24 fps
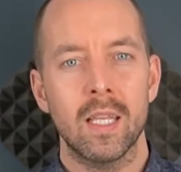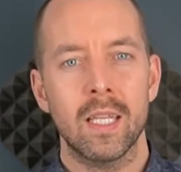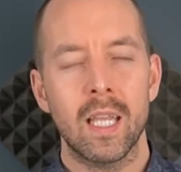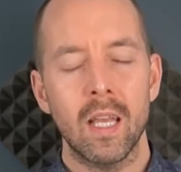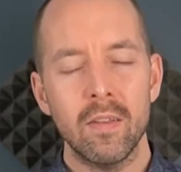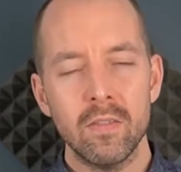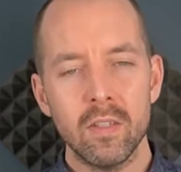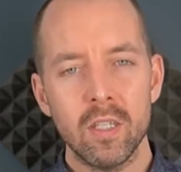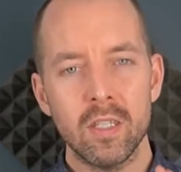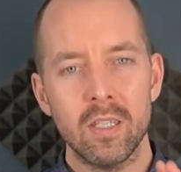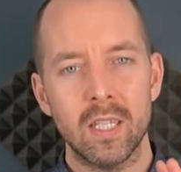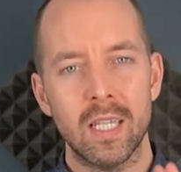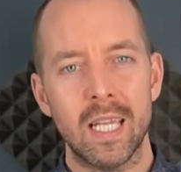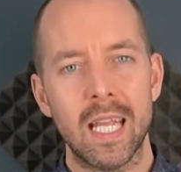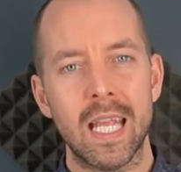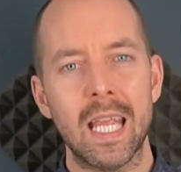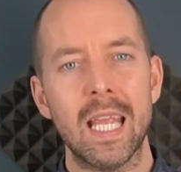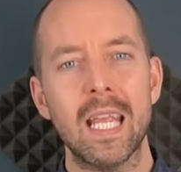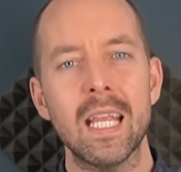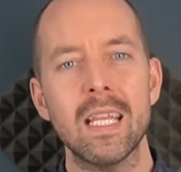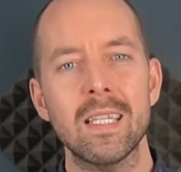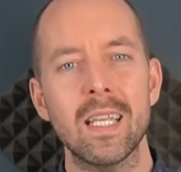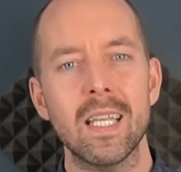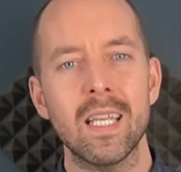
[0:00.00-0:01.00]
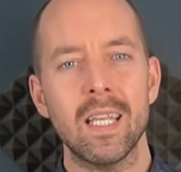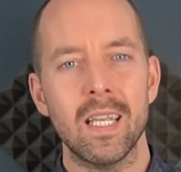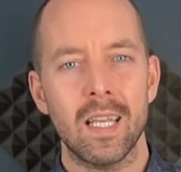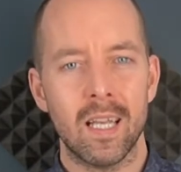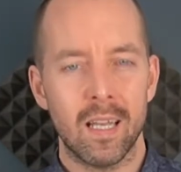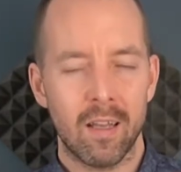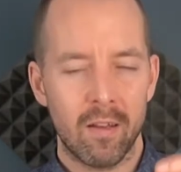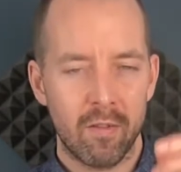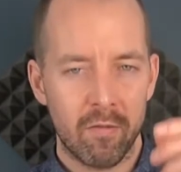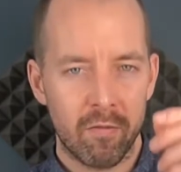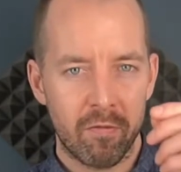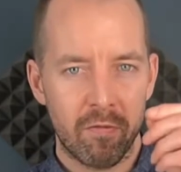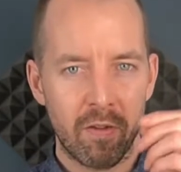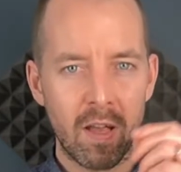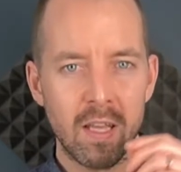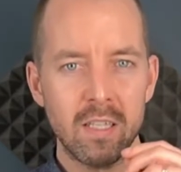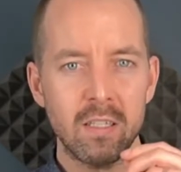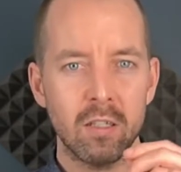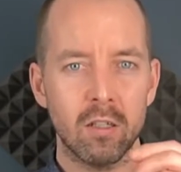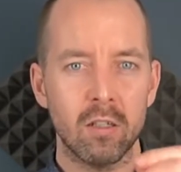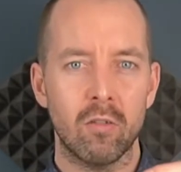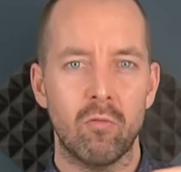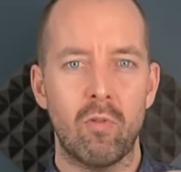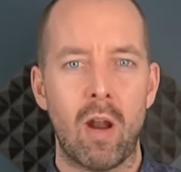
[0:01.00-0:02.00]
gives us an easy
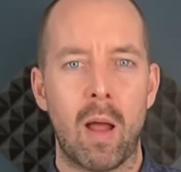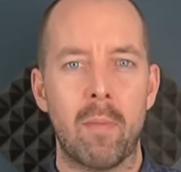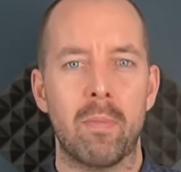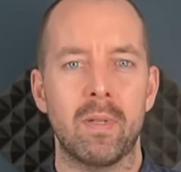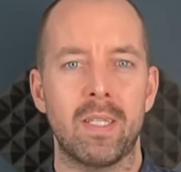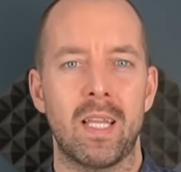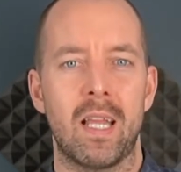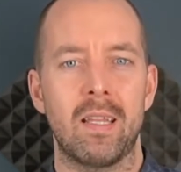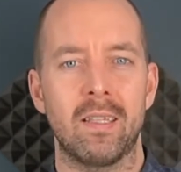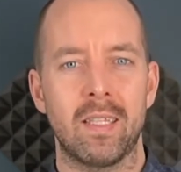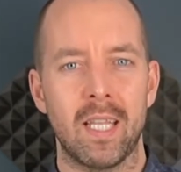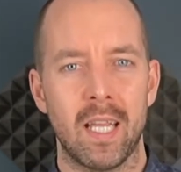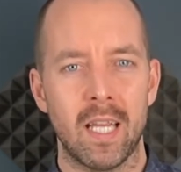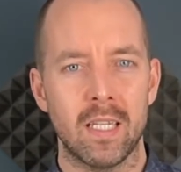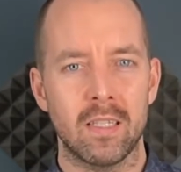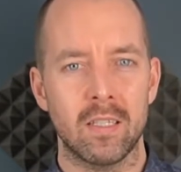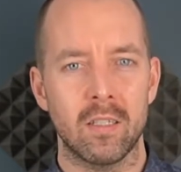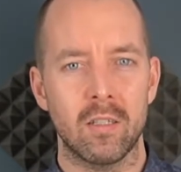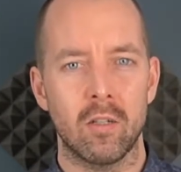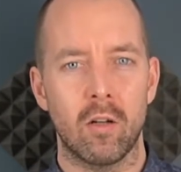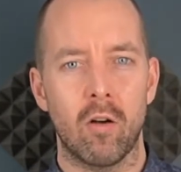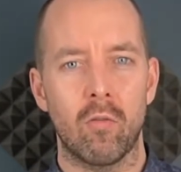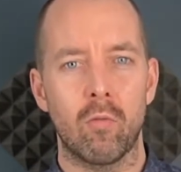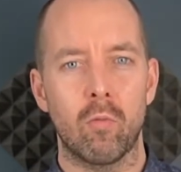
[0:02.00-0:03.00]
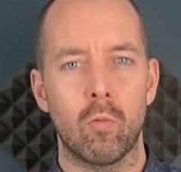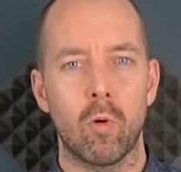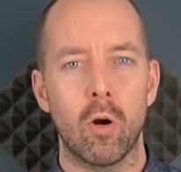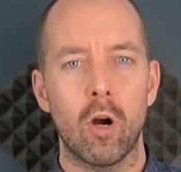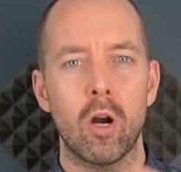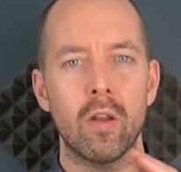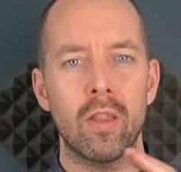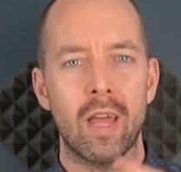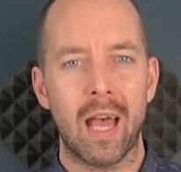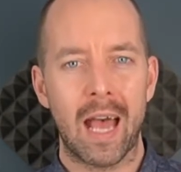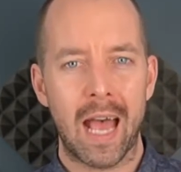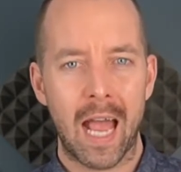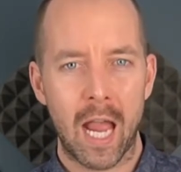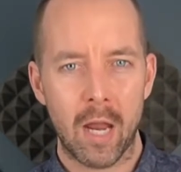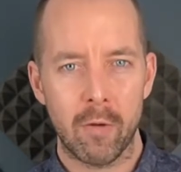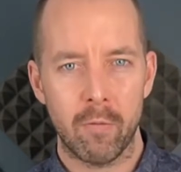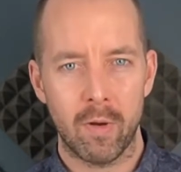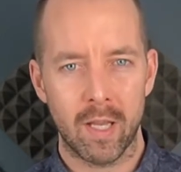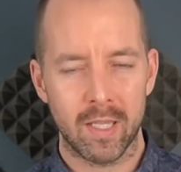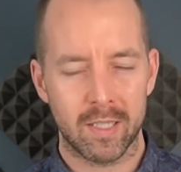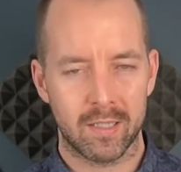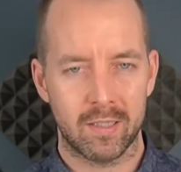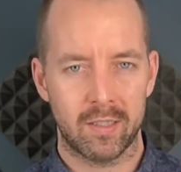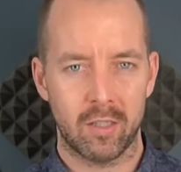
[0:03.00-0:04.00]
visual representation of where the high
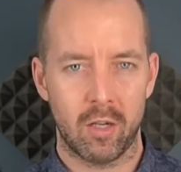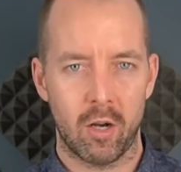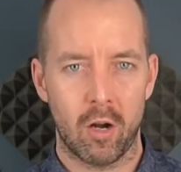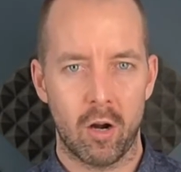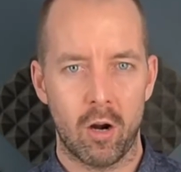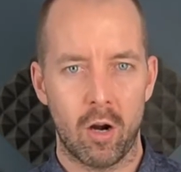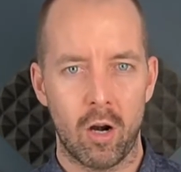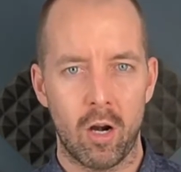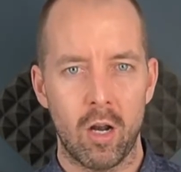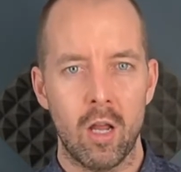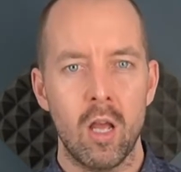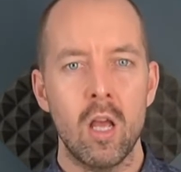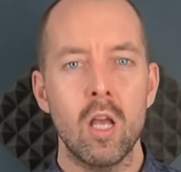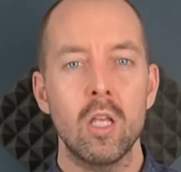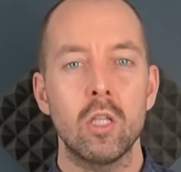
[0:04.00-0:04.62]
risks are,